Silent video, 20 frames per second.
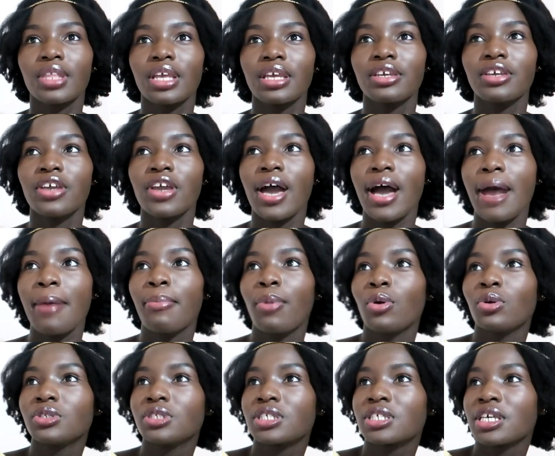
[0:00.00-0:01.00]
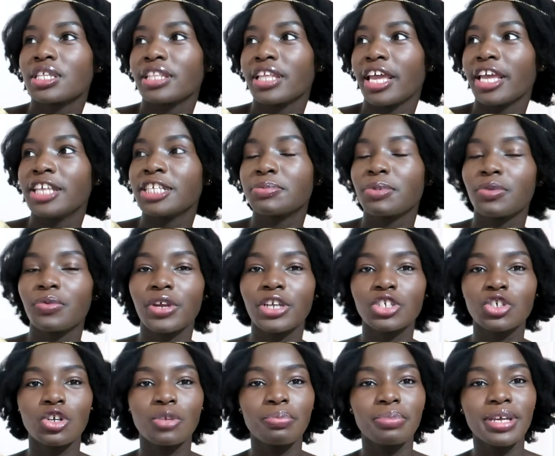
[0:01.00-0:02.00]
hear about the
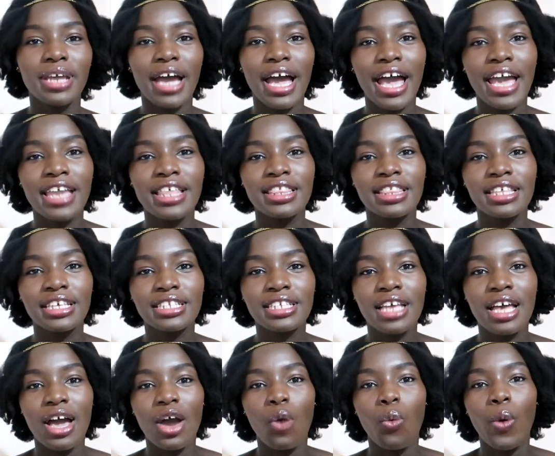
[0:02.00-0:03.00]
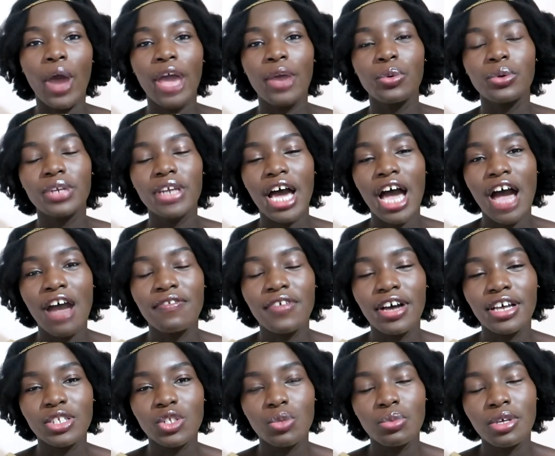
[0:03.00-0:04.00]
inspiration behind this. Why would have
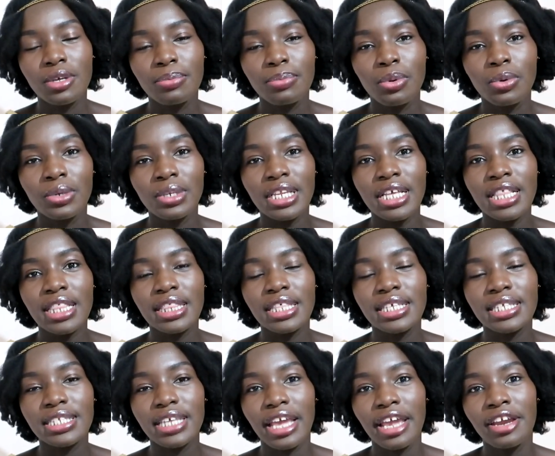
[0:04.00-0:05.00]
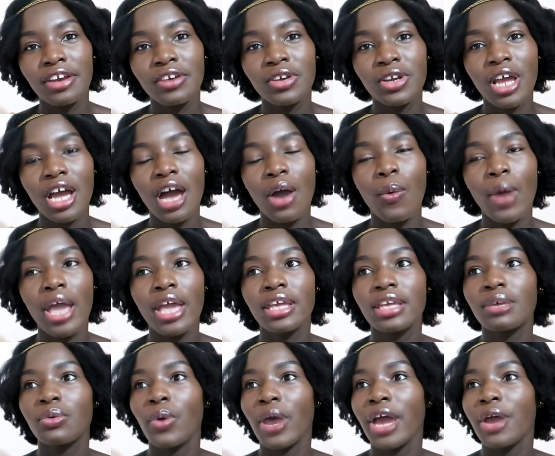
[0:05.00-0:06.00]
a swimming pool in this area?
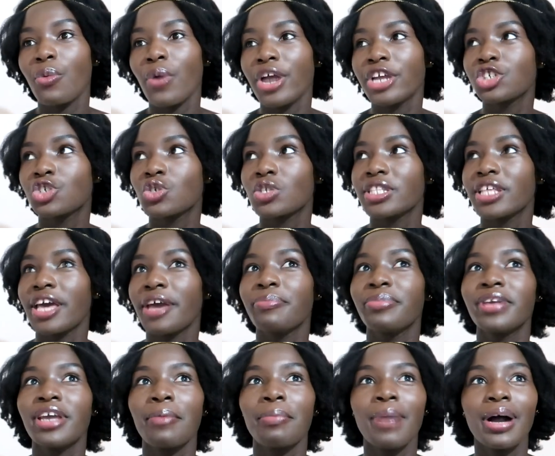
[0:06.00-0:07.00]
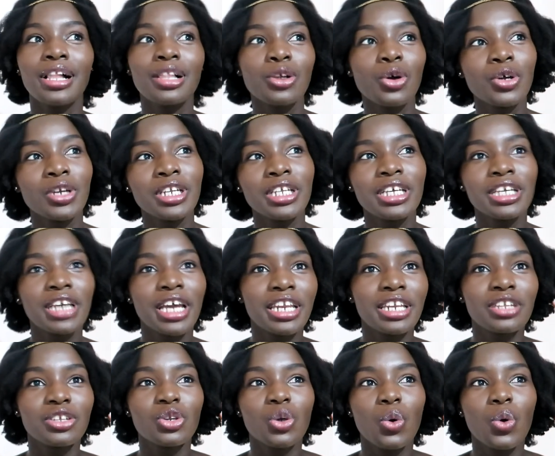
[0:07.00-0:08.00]
Why should there be a balcony?
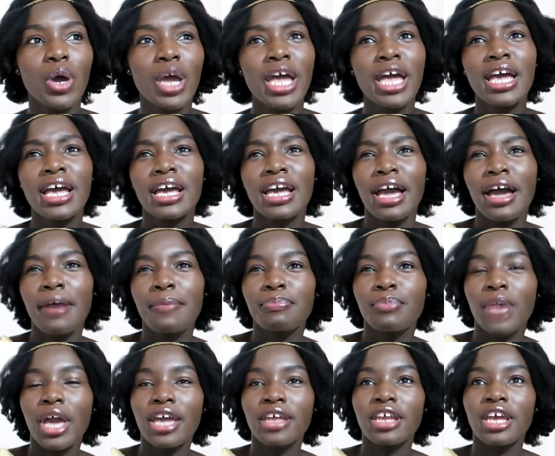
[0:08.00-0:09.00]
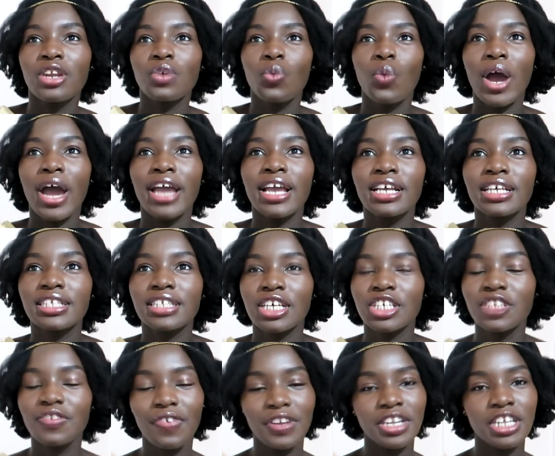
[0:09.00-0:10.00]
And, you know, and why
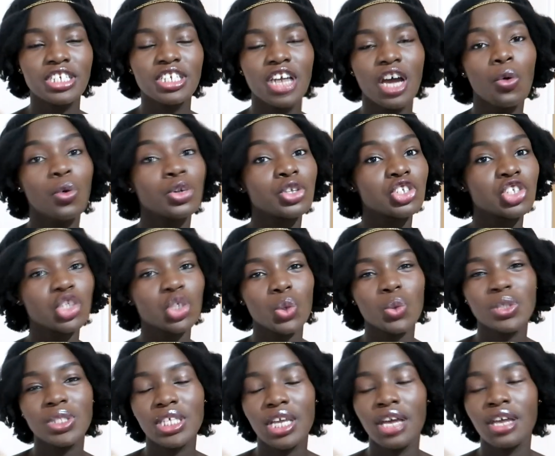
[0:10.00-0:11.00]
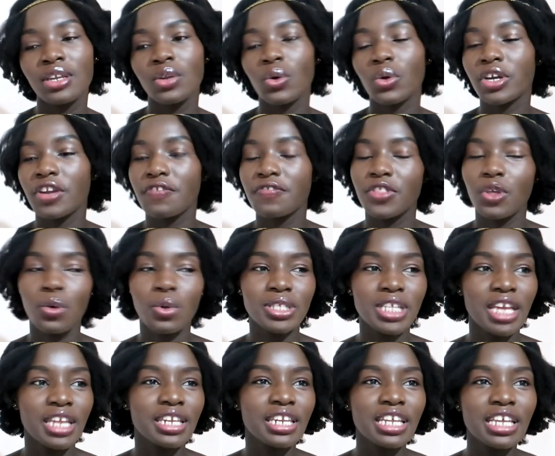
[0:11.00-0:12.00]
such furniture was chosen, or if there was
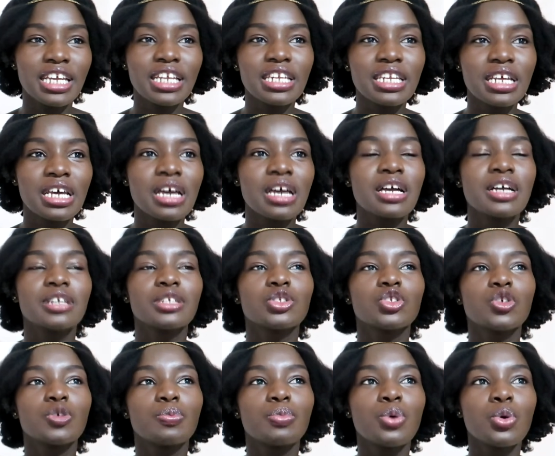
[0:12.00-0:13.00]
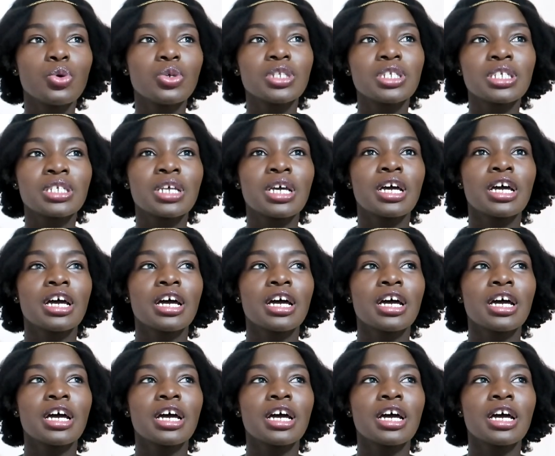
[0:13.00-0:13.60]
a need to put